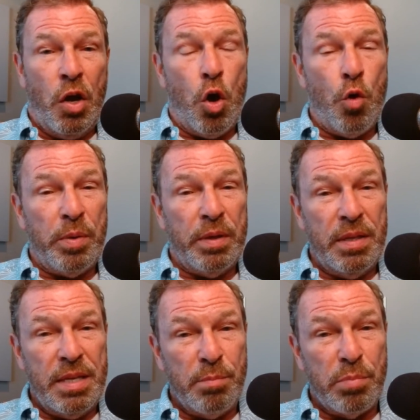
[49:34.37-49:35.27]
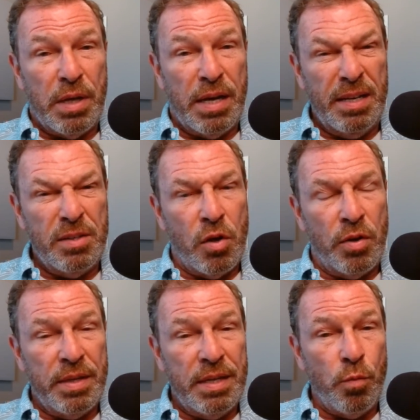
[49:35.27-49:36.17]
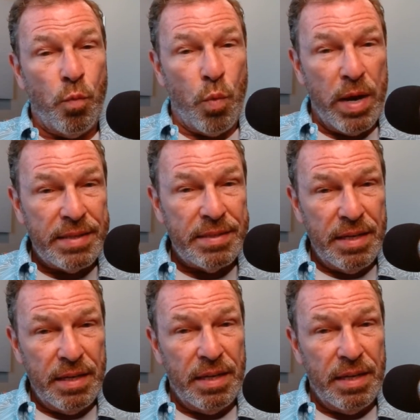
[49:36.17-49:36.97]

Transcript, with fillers: Open the blinds on the west